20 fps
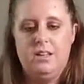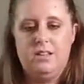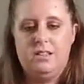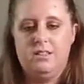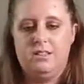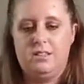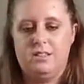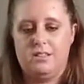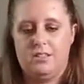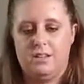
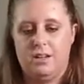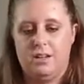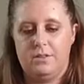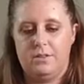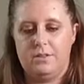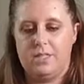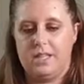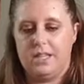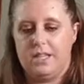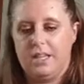
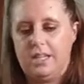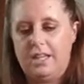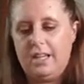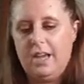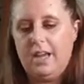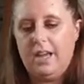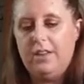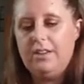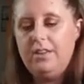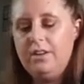stuff
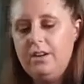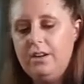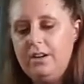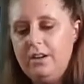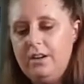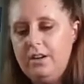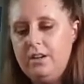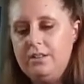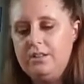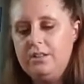together
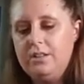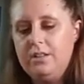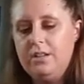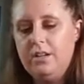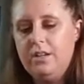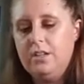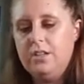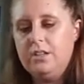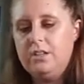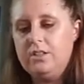
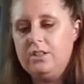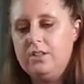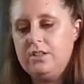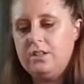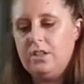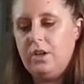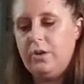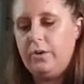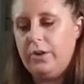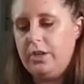
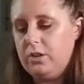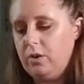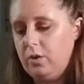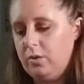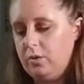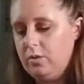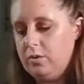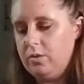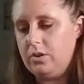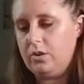so I
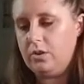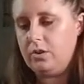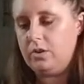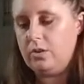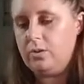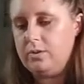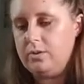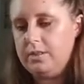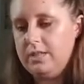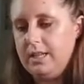don't
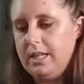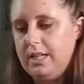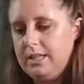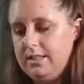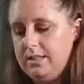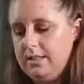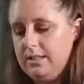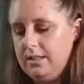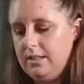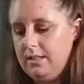lose
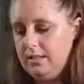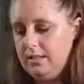it.